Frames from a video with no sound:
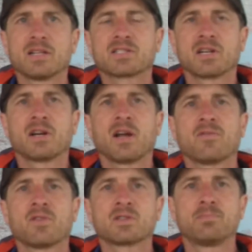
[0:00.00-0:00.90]
to start
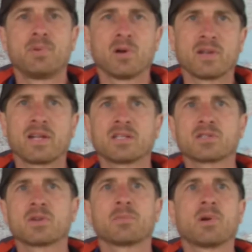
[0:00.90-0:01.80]
off first building
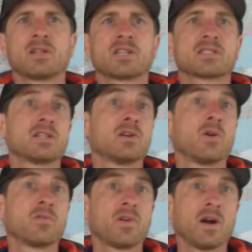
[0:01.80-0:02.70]
solar projects in our
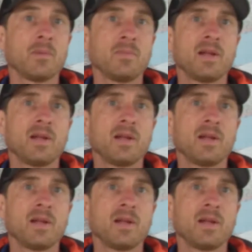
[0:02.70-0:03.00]
own farm